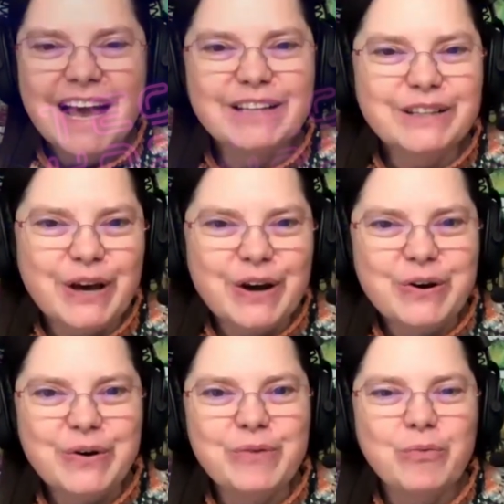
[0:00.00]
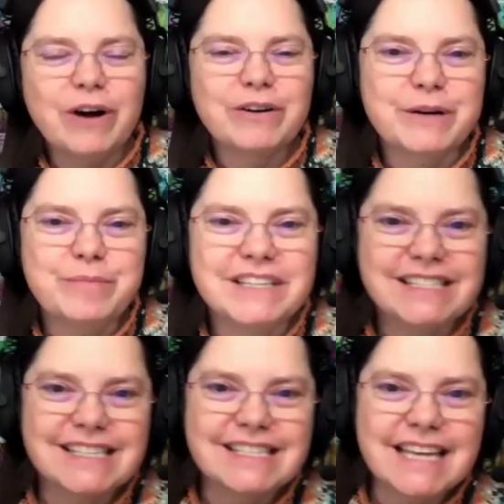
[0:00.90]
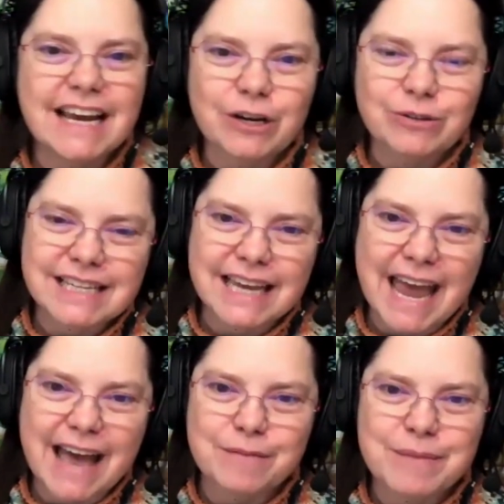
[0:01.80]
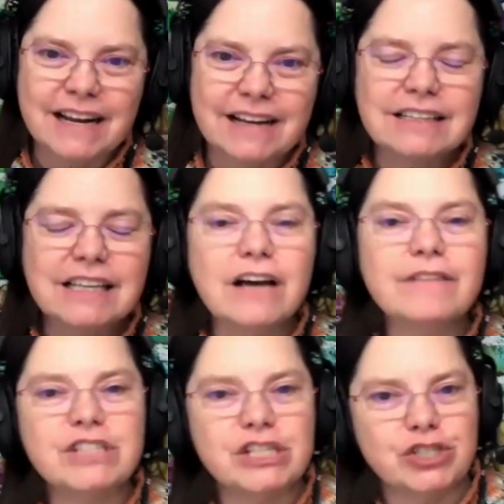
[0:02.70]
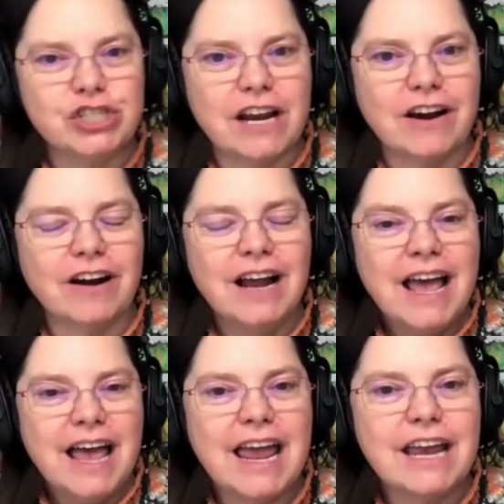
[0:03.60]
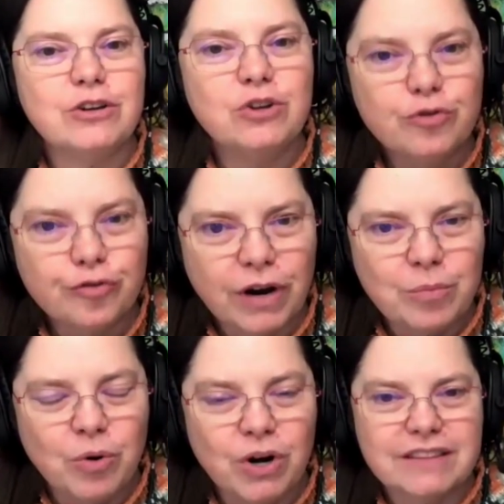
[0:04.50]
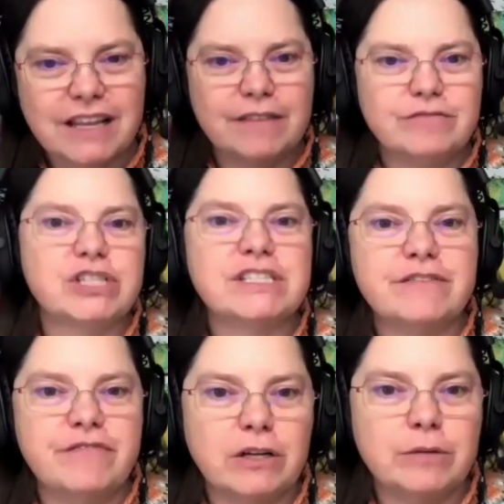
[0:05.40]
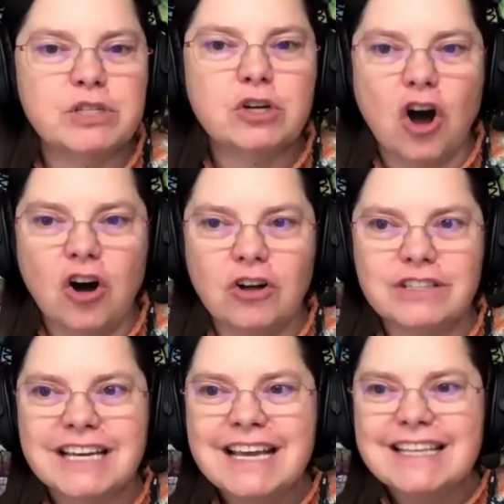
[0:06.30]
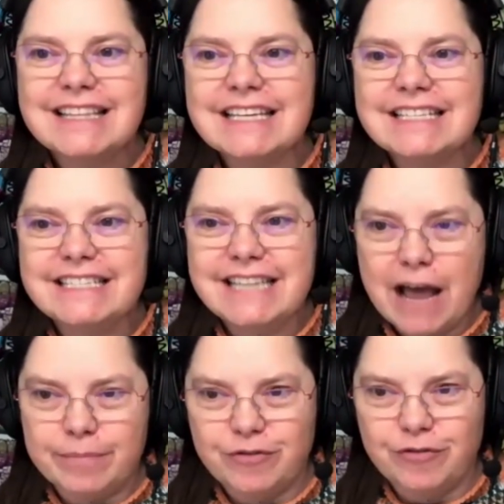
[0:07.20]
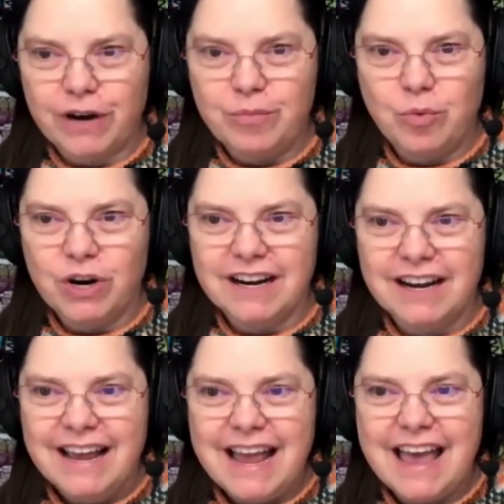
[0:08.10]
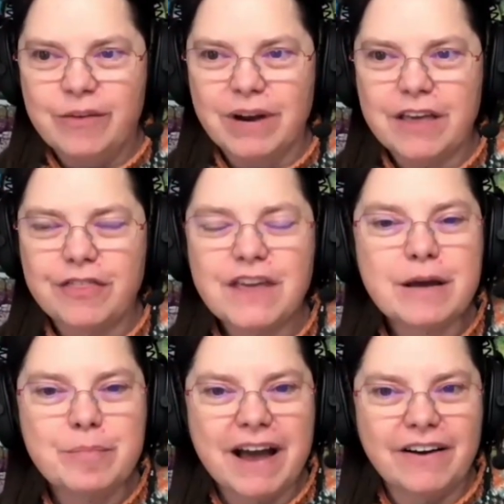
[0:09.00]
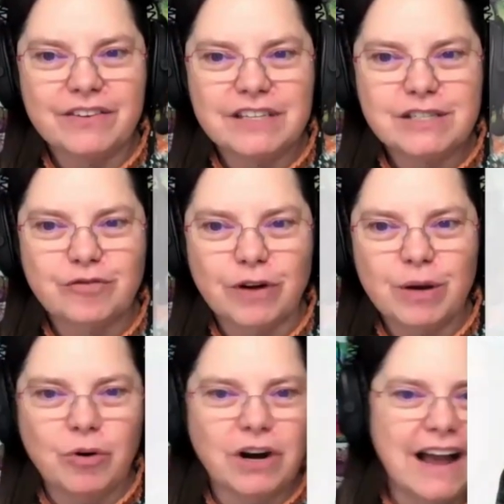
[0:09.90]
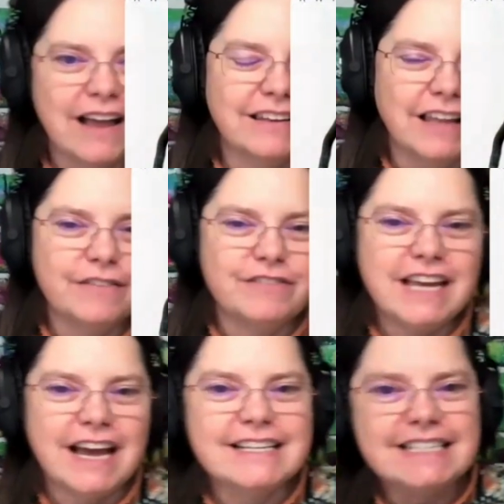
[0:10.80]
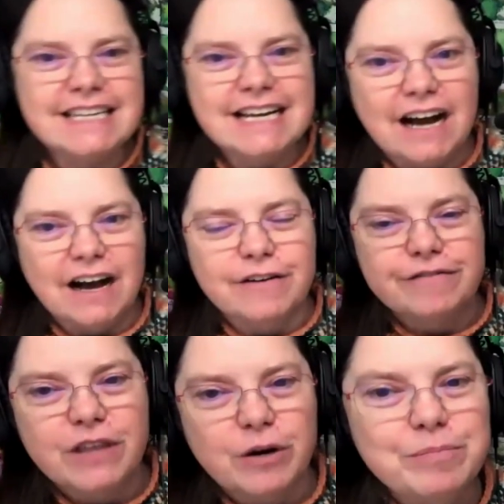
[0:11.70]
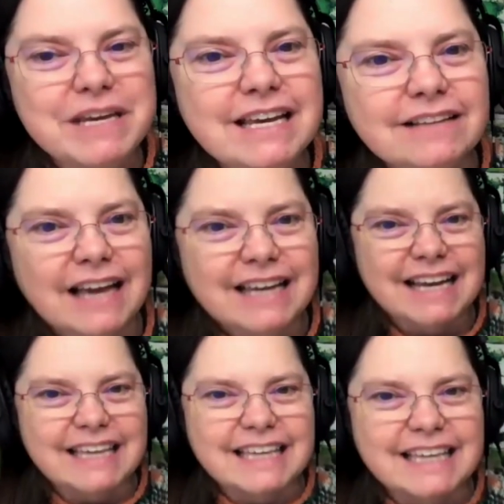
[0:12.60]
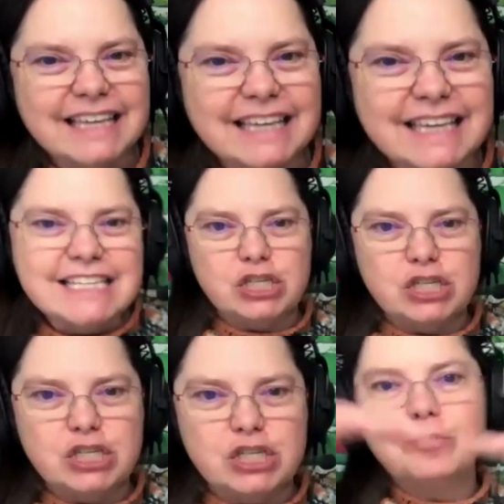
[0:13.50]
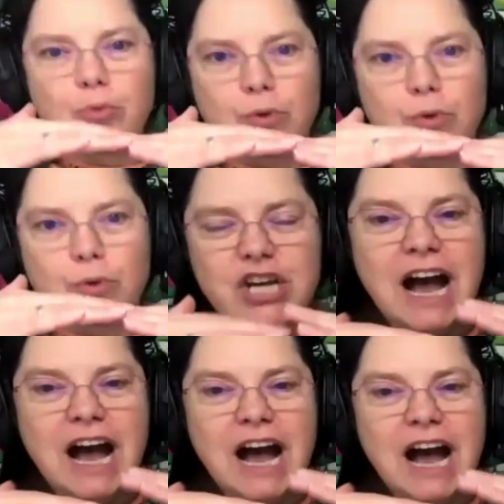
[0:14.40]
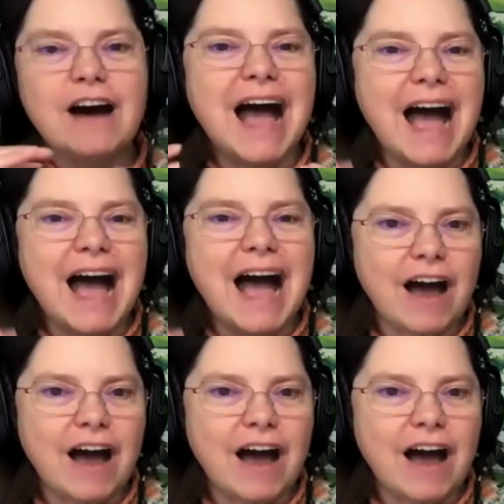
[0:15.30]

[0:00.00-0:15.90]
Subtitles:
Hello and welcome. This is Tech Host Academy, and I'd love to share a new framework that I've just developed called the ADAPT framework. And when I think about this framework, I love the idea of there being like a keystone bridge of